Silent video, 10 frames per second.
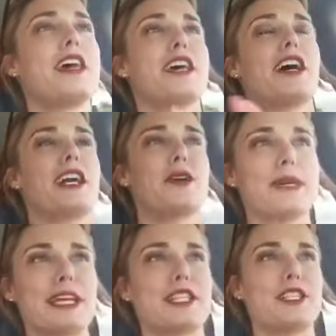I go
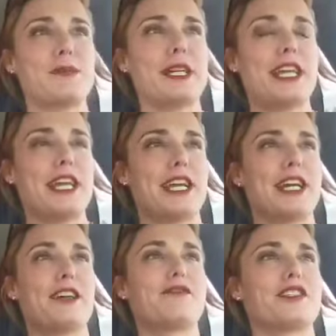back to do my
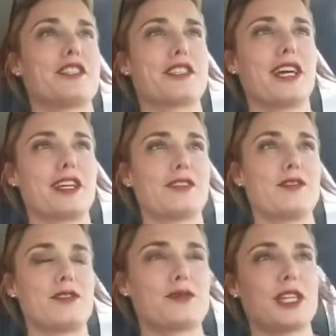haircut after this colour
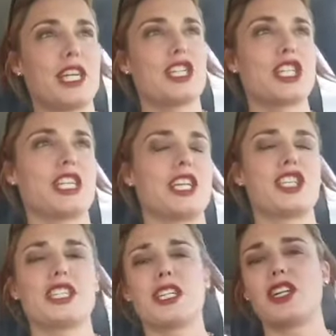consultation and
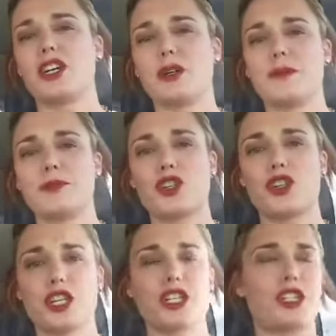she said, oh,
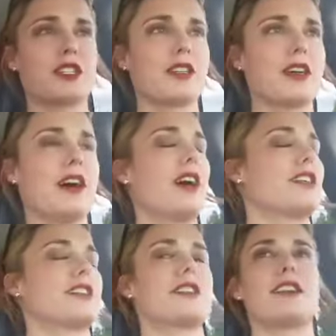Trish,
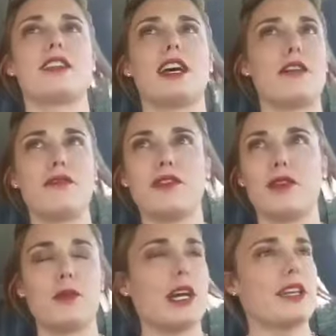I just love
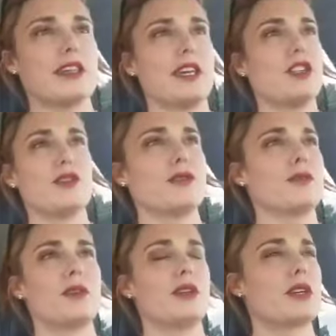the way that you
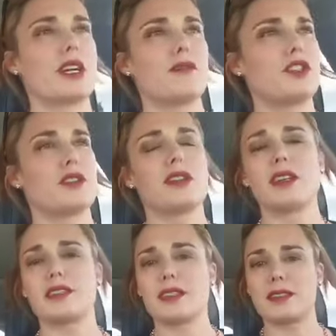look after your
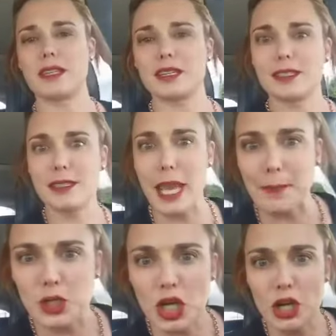clients. It's
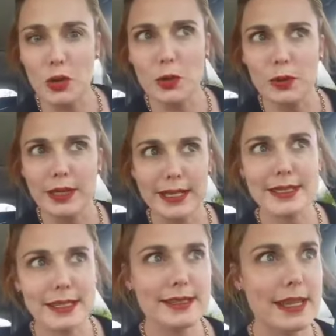exceptional.
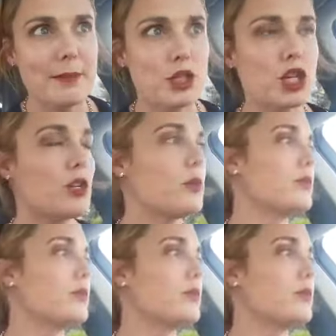It's exceptional.